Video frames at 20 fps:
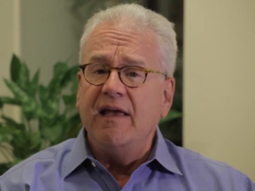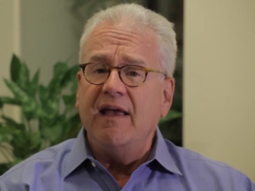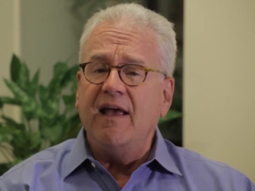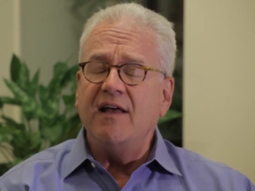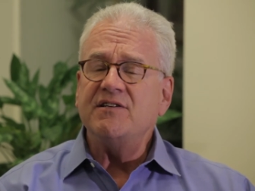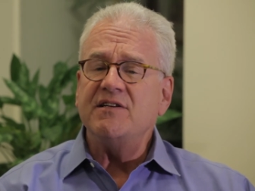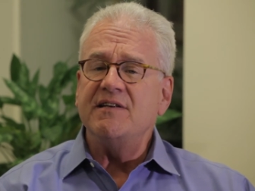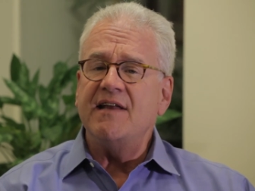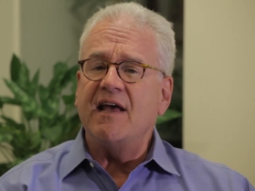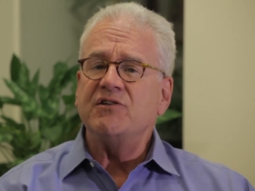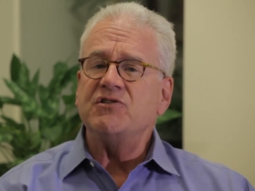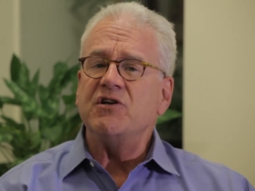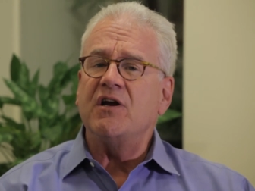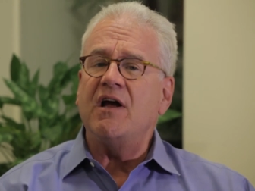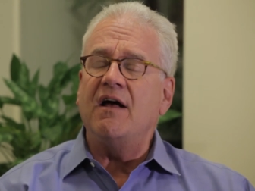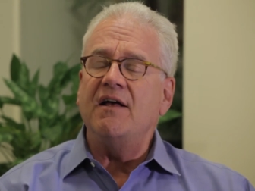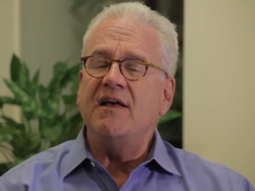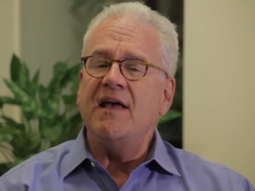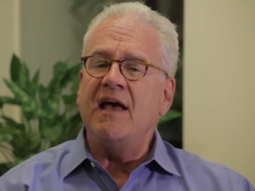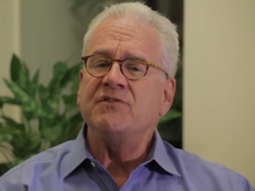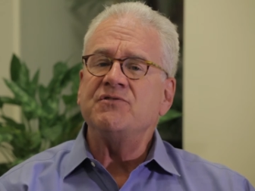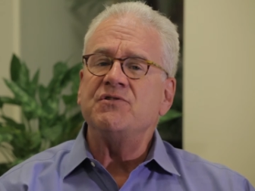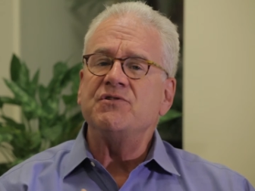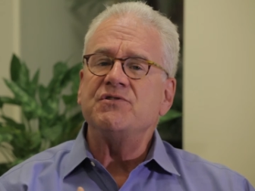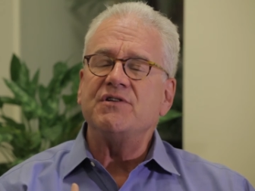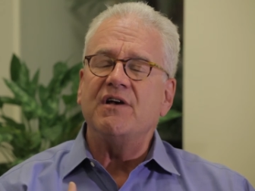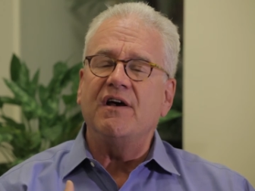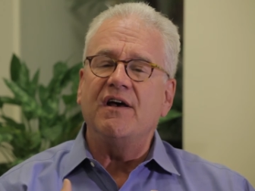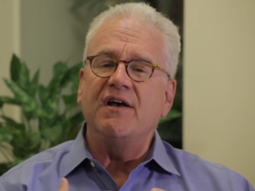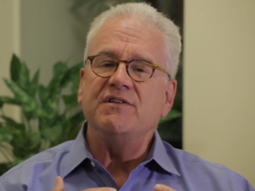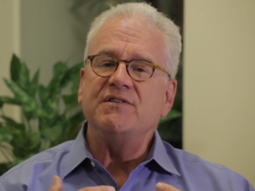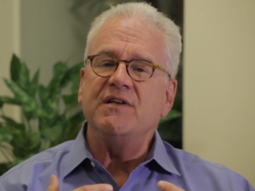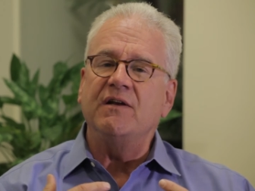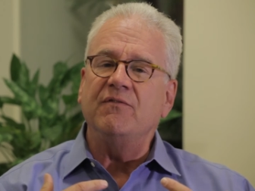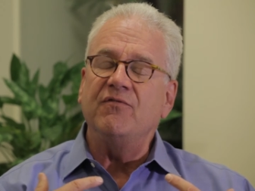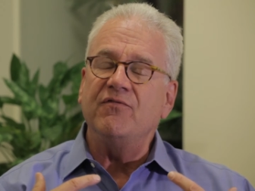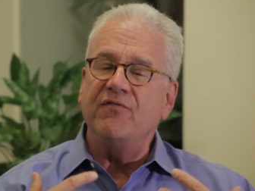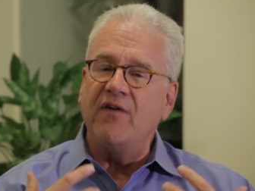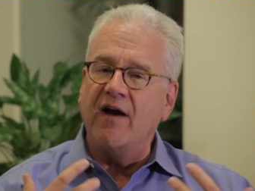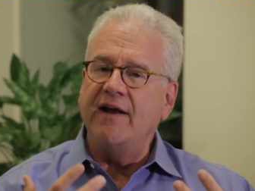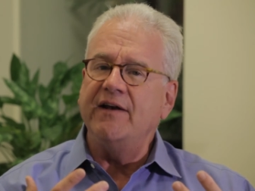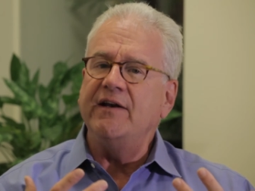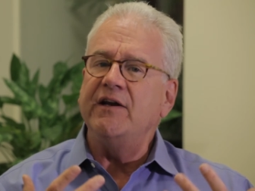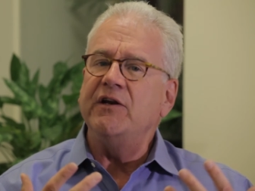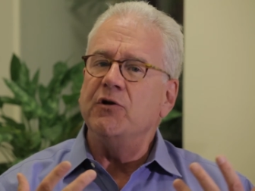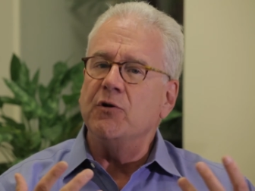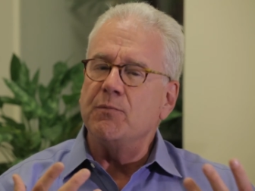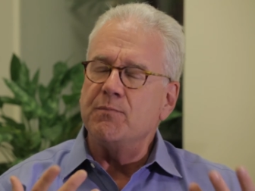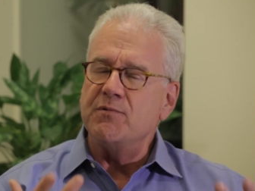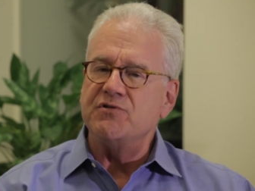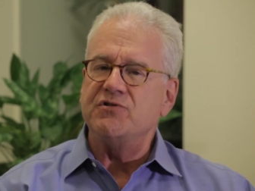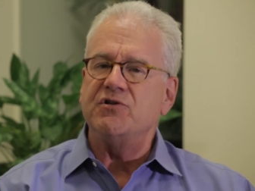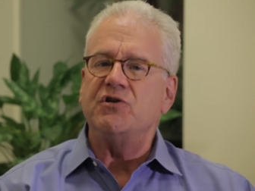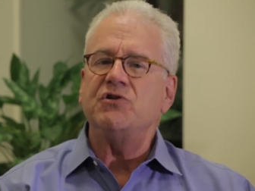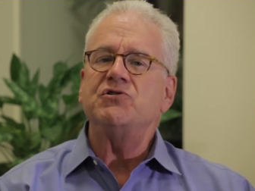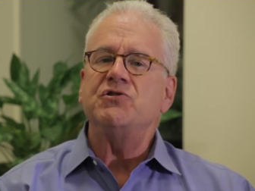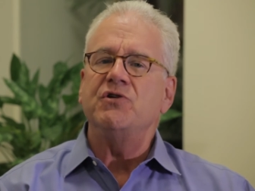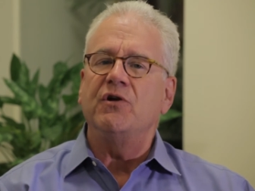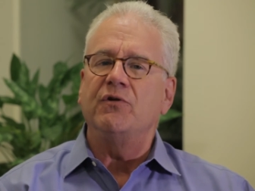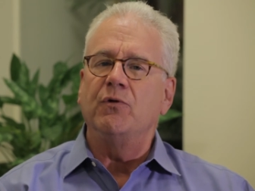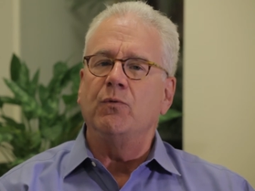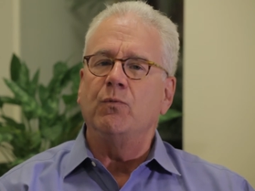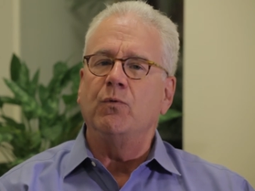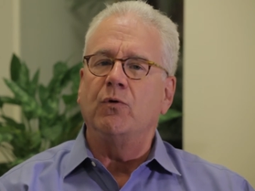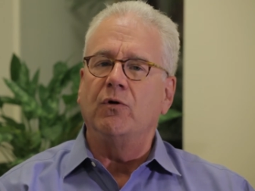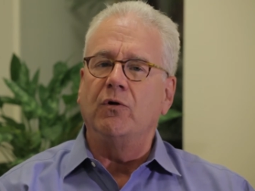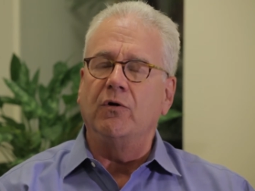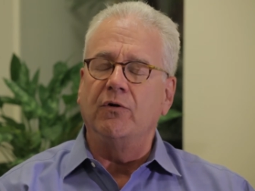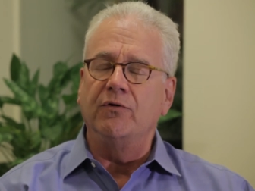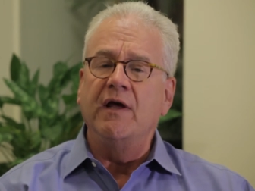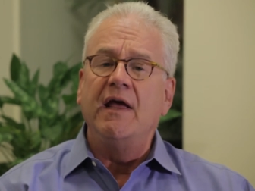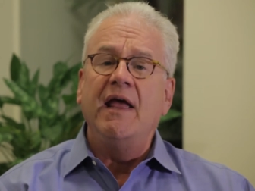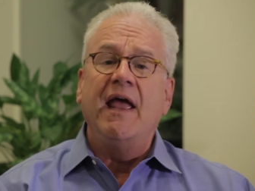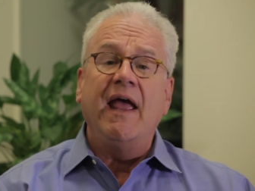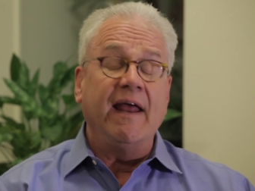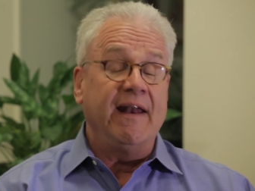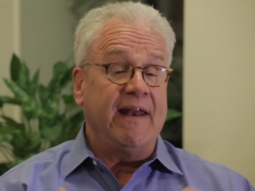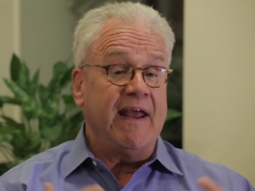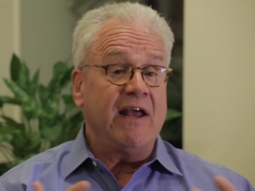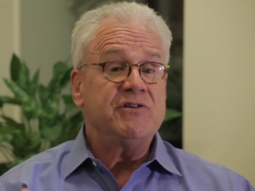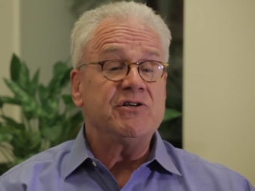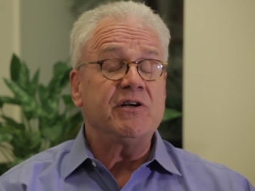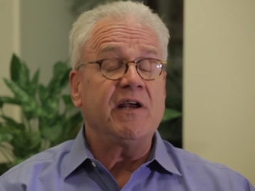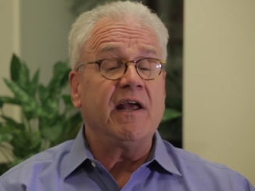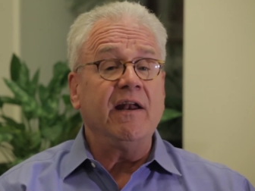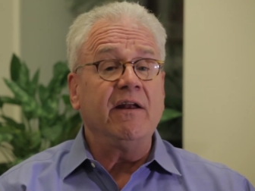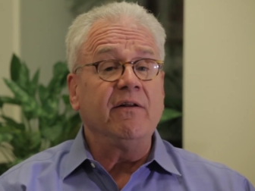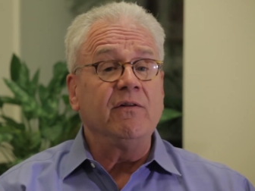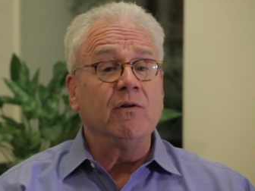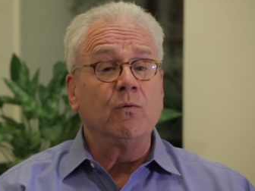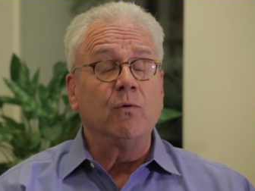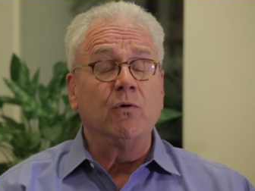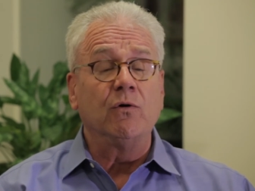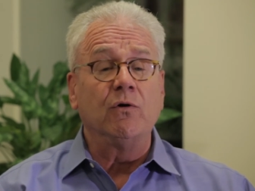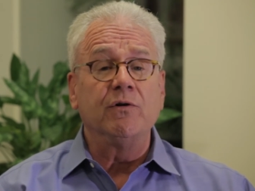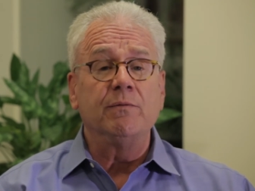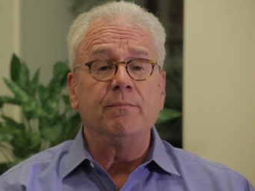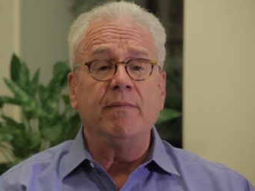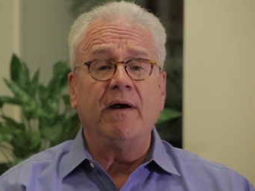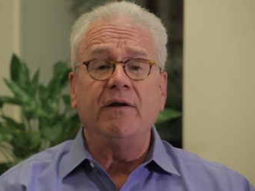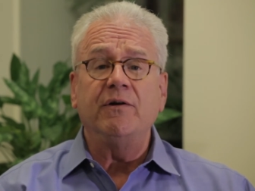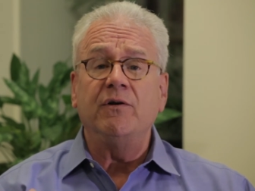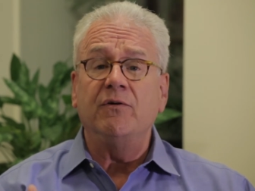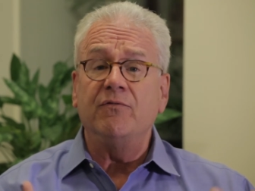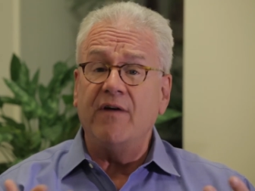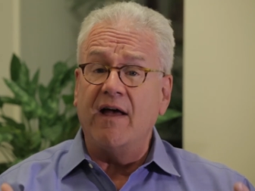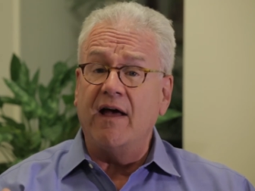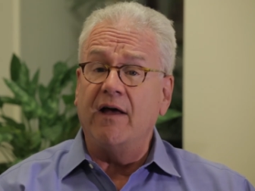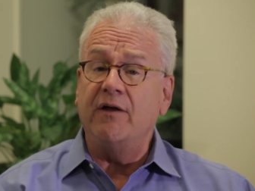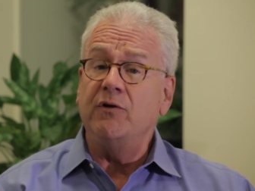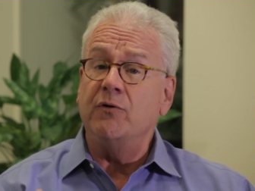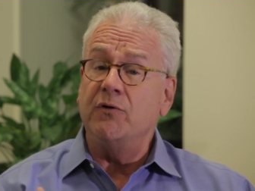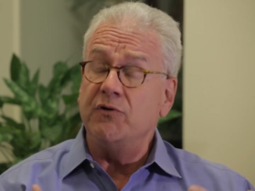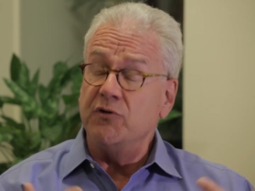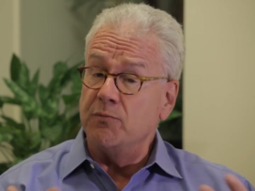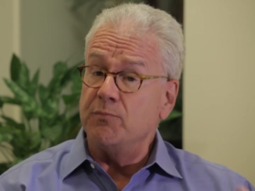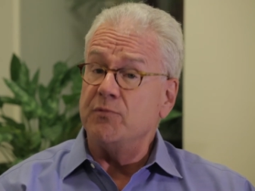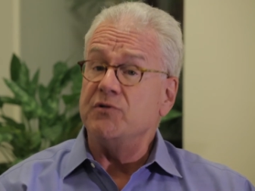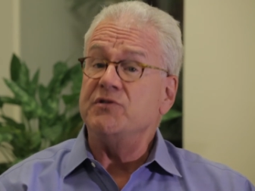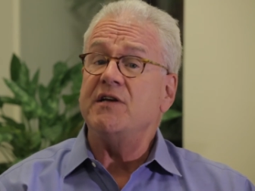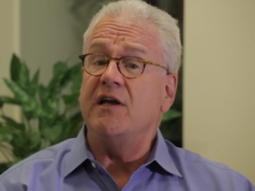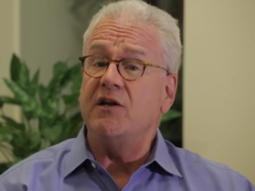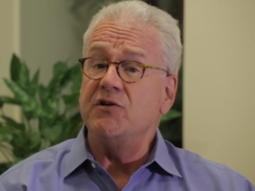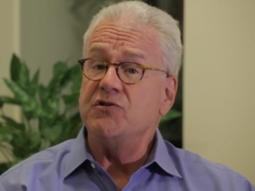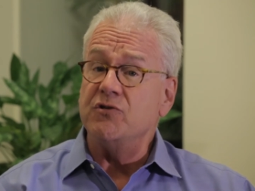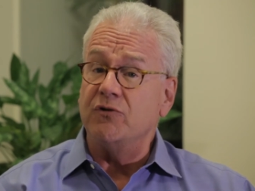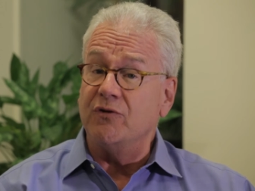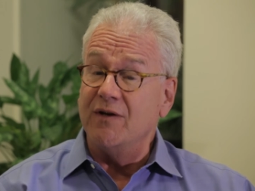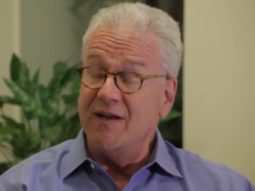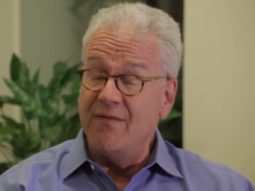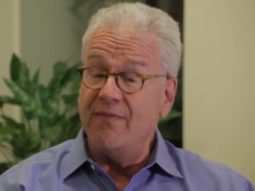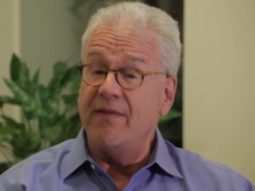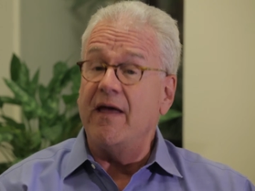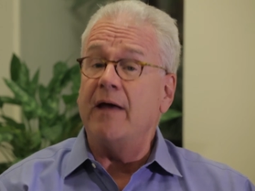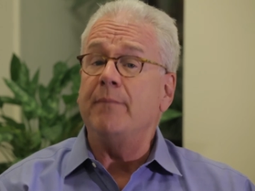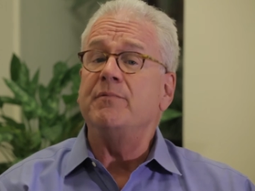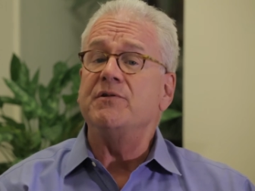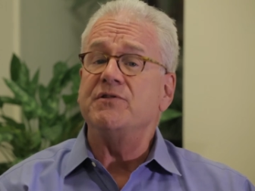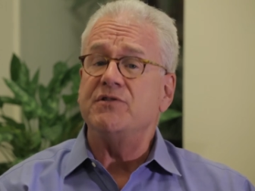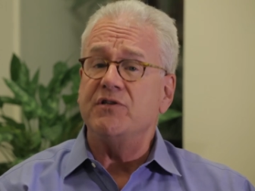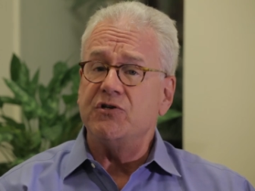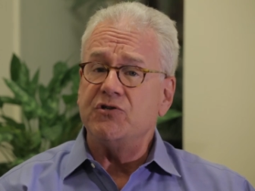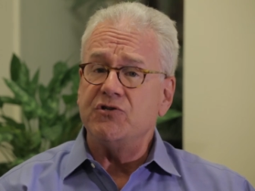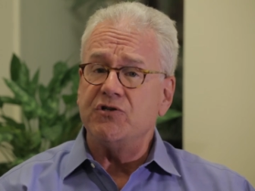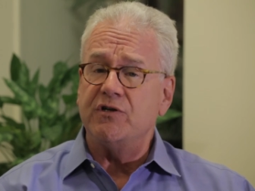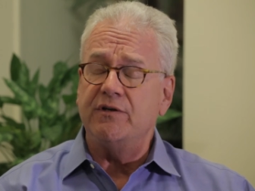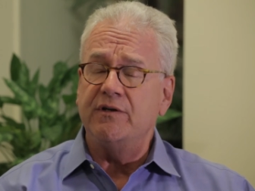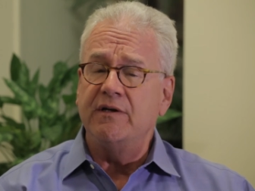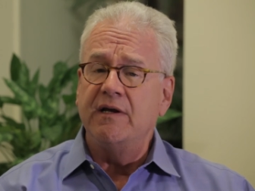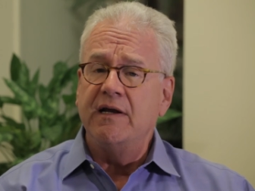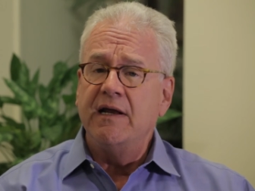it's an exercise in finding your position in the world and educating the world about your value and your potential in that position.